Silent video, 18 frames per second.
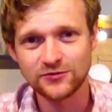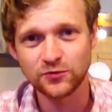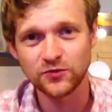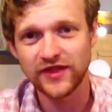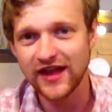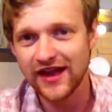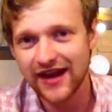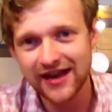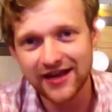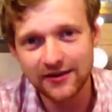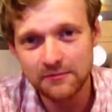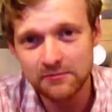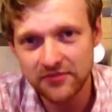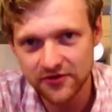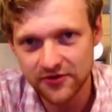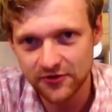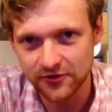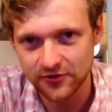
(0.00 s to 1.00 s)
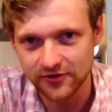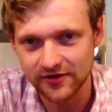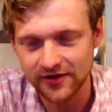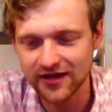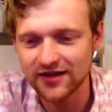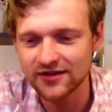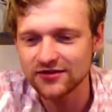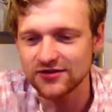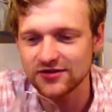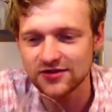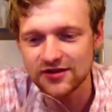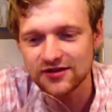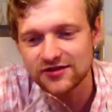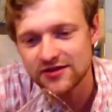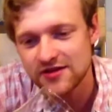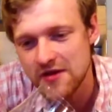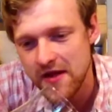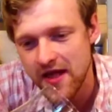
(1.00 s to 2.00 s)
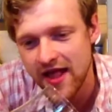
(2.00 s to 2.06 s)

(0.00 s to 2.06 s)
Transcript: without any burn. It's just